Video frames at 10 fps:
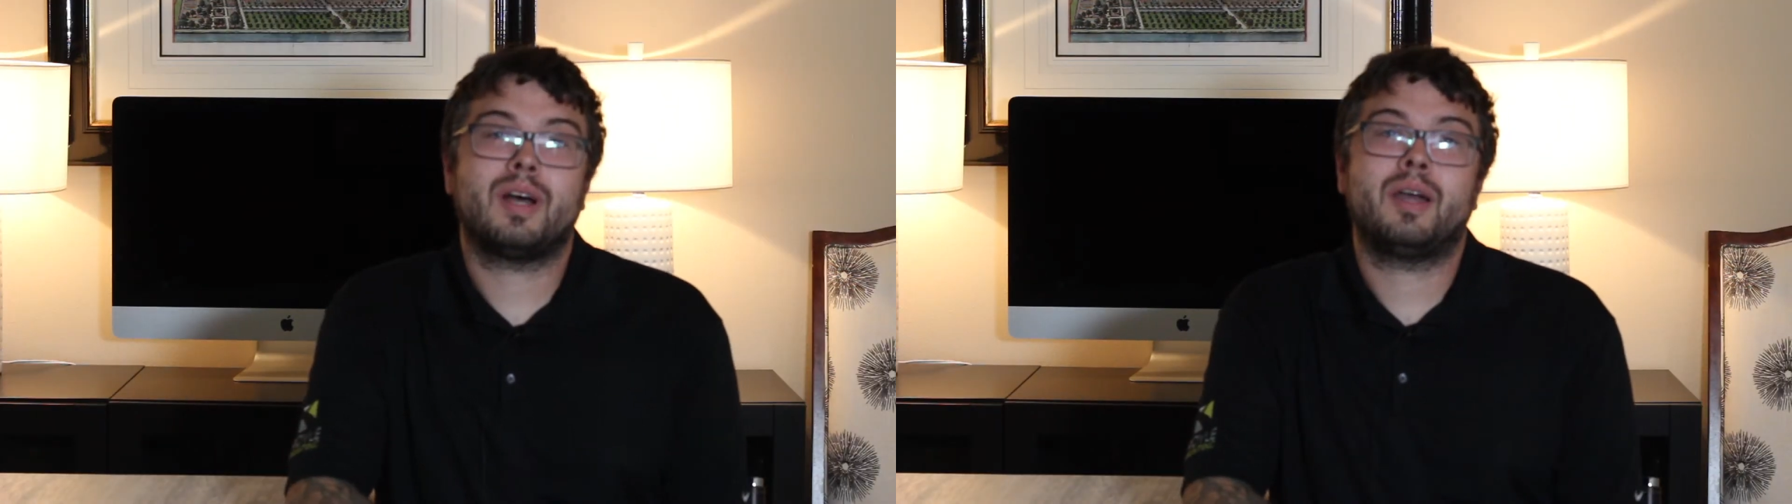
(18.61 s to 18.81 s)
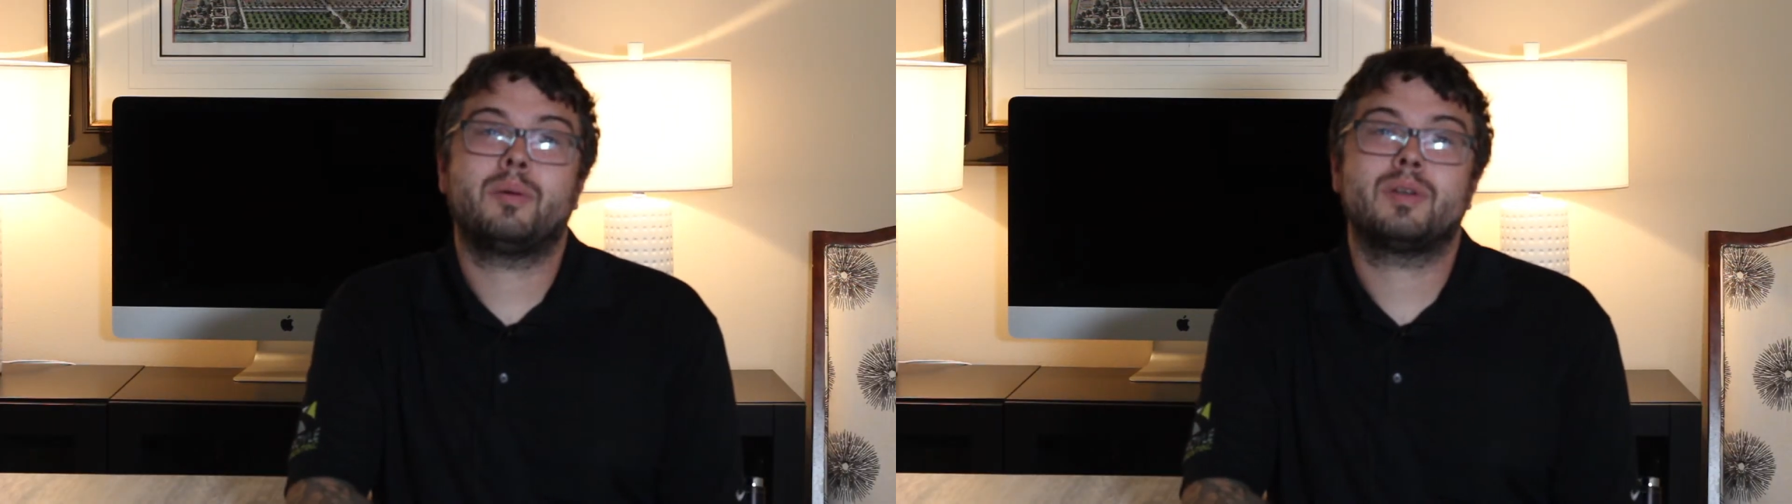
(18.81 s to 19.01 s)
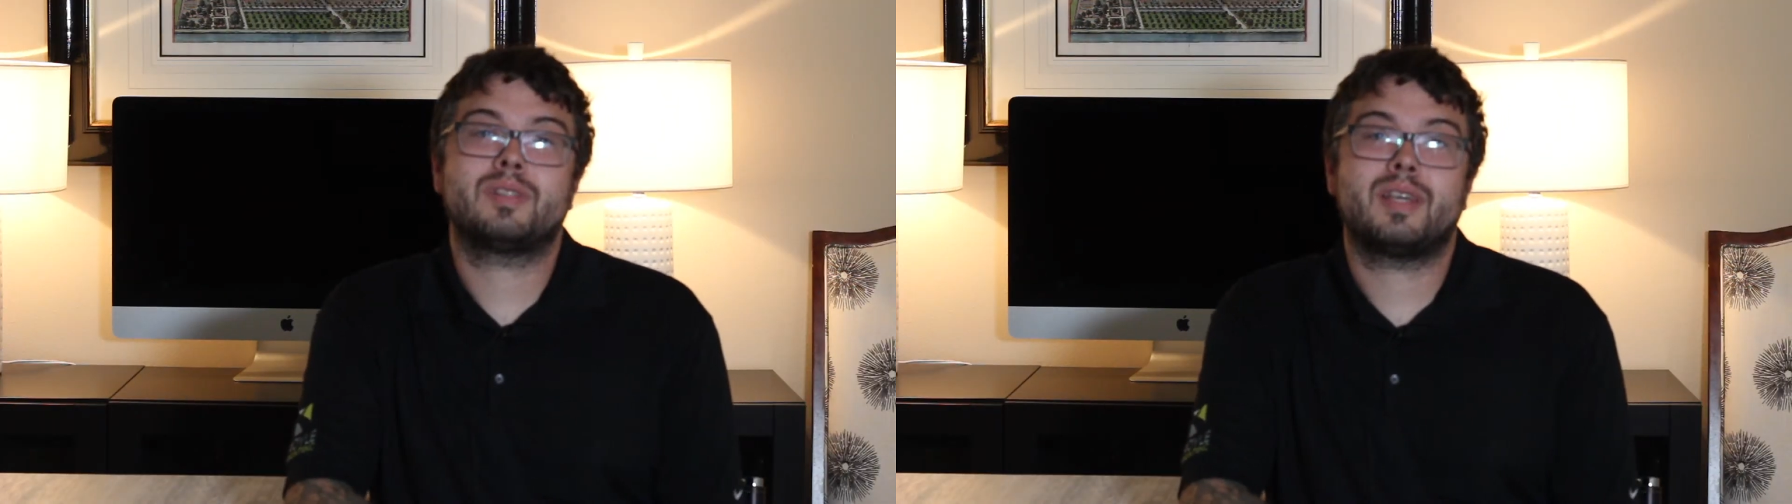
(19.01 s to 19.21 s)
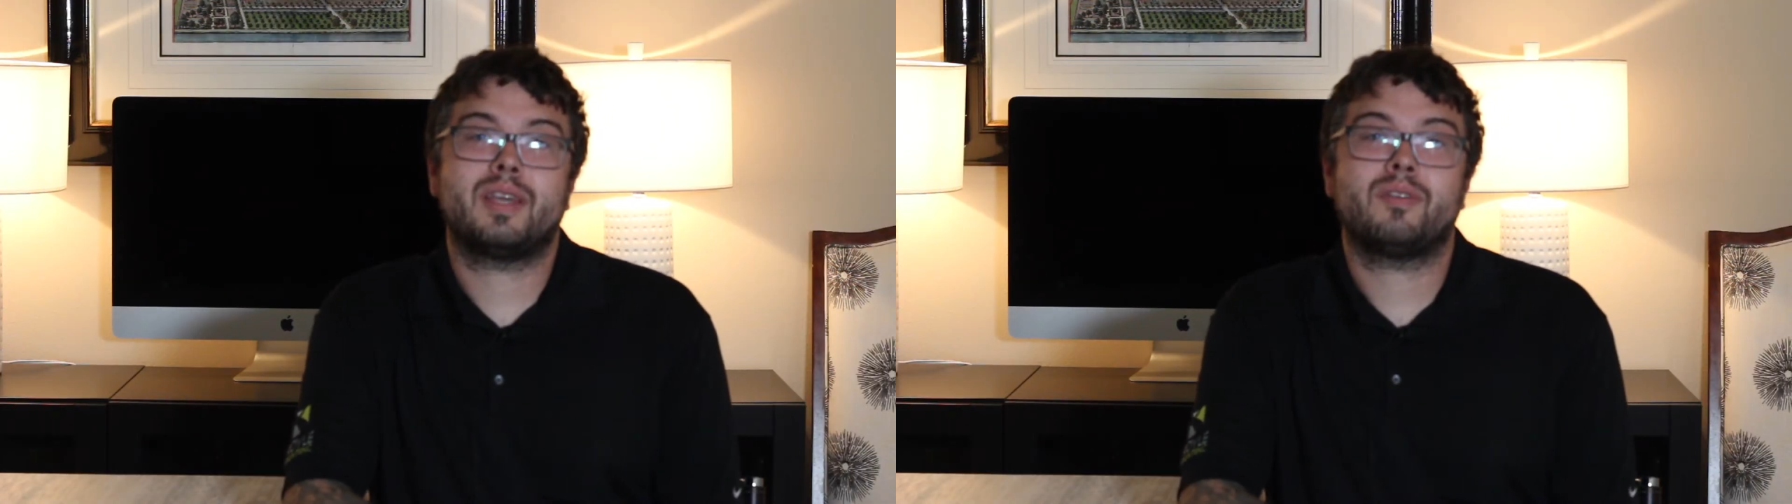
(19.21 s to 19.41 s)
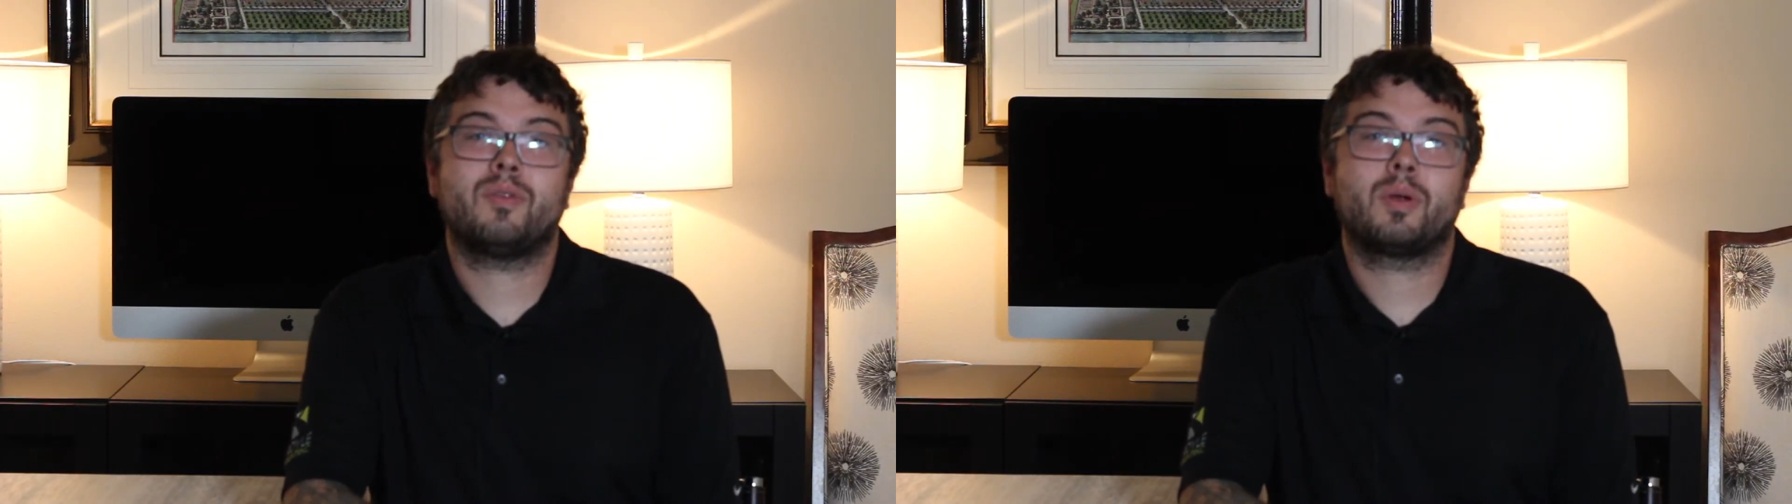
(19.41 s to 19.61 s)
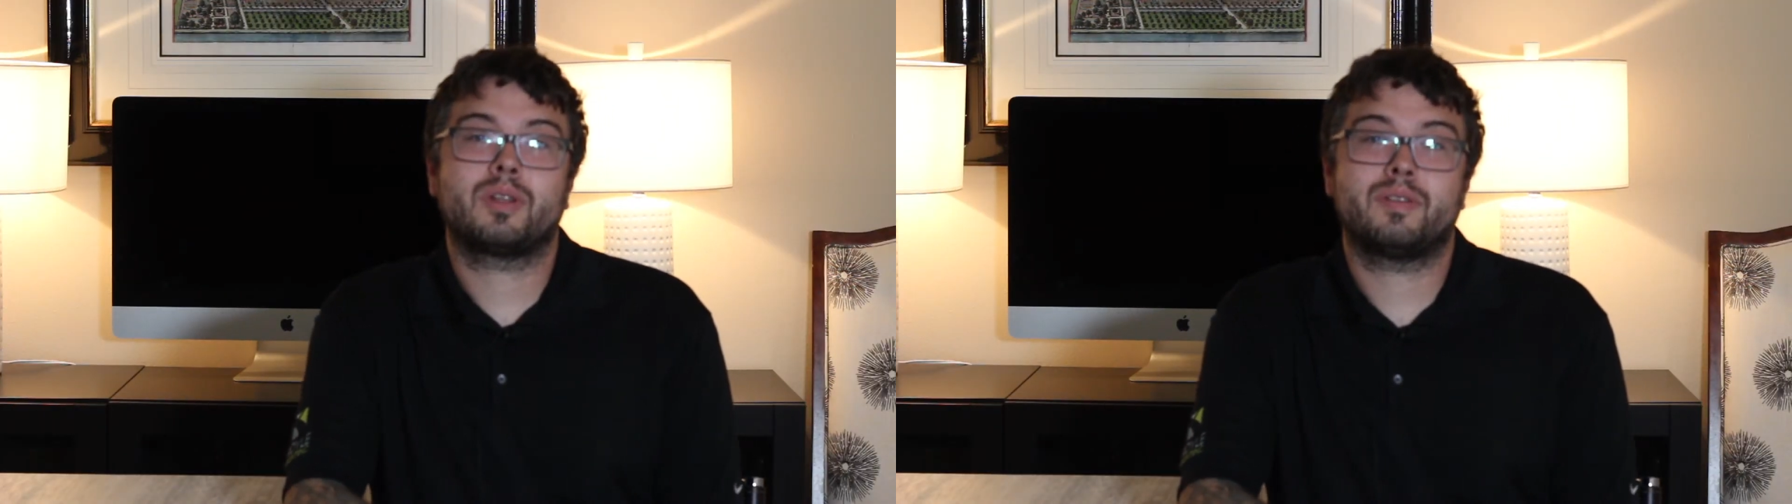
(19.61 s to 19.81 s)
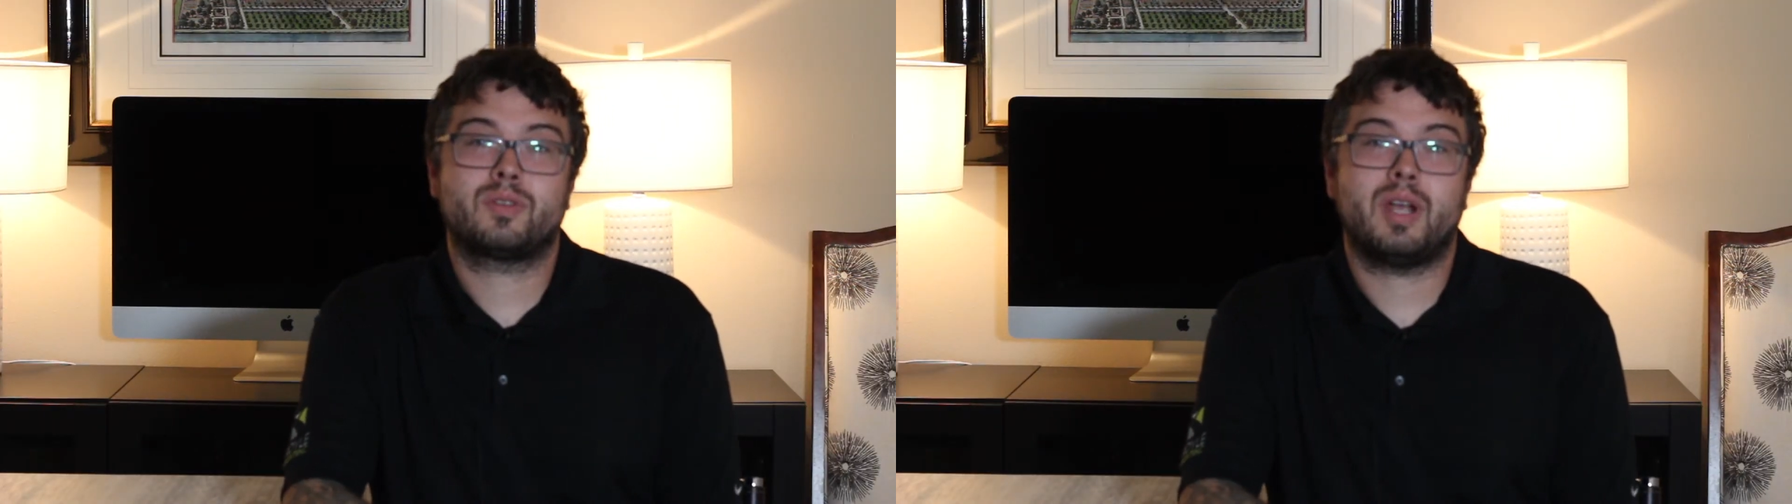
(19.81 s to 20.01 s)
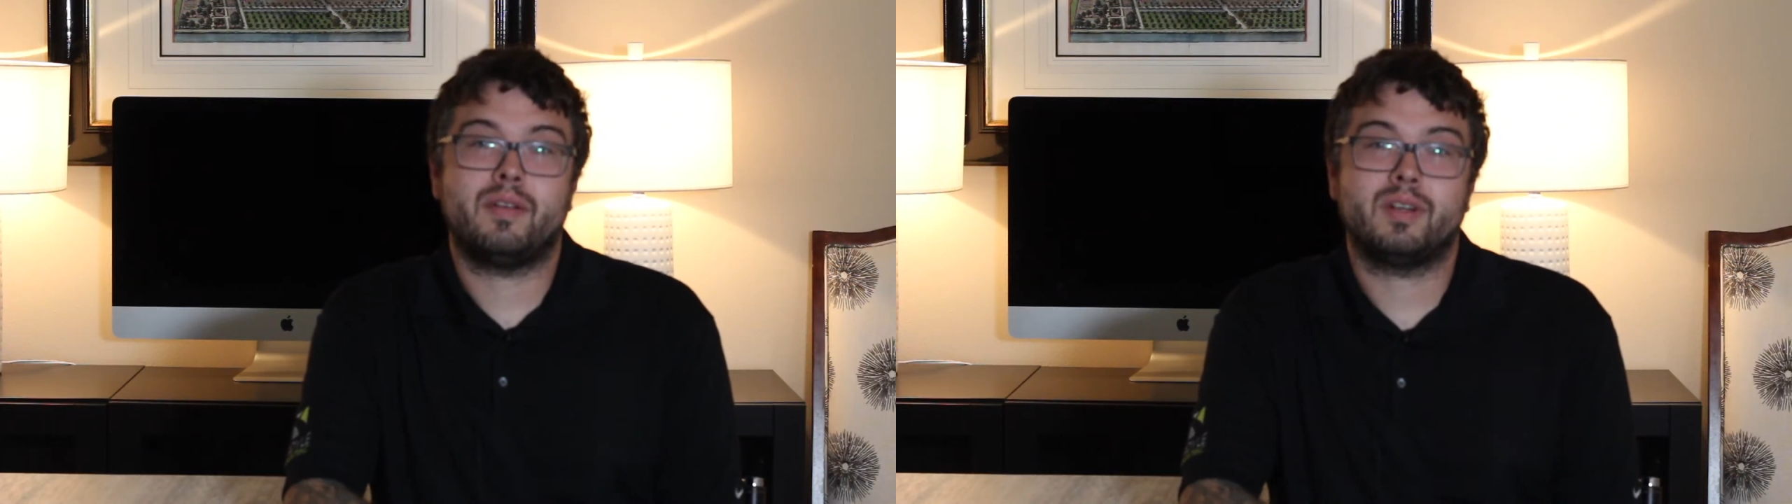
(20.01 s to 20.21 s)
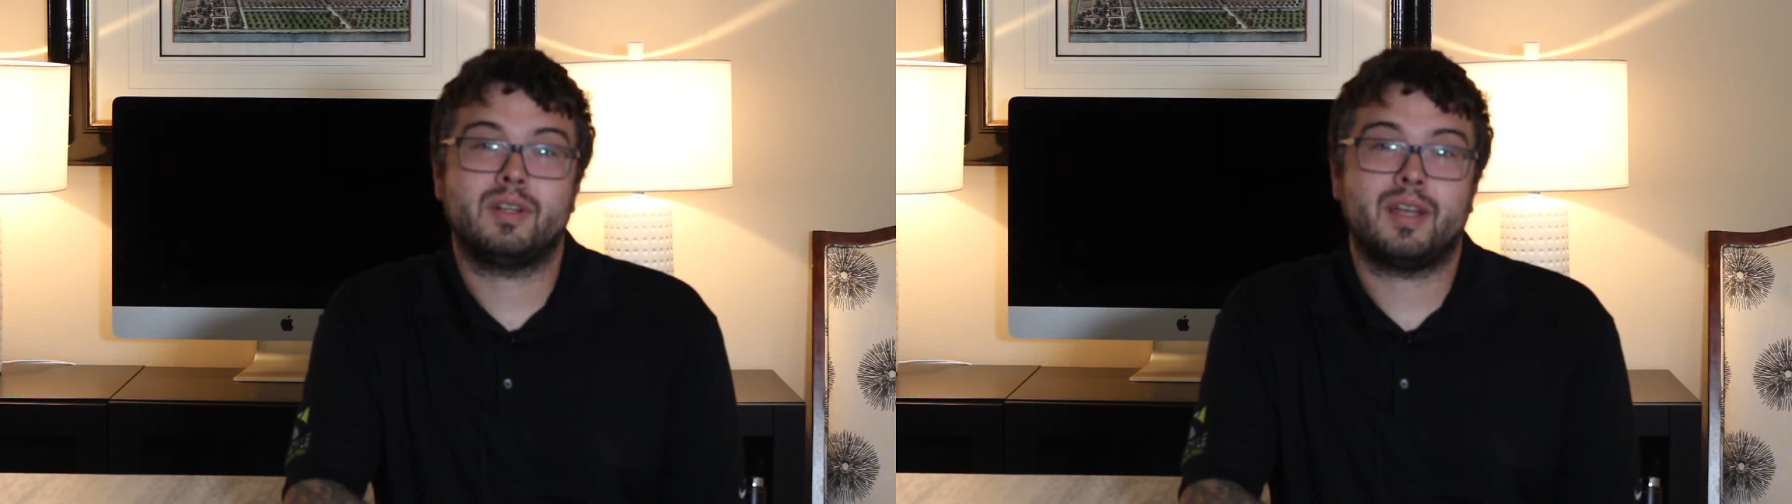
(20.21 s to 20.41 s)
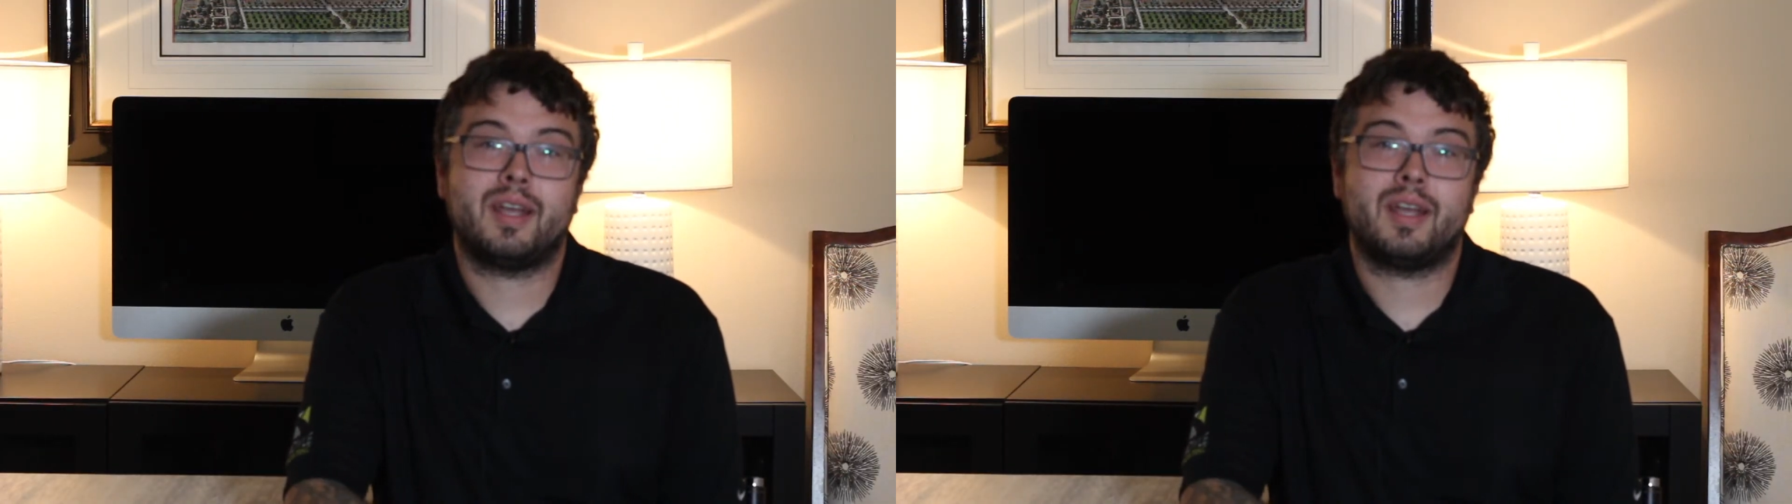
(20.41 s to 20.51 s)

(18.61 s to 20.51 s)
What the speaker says: I was a forklift driver.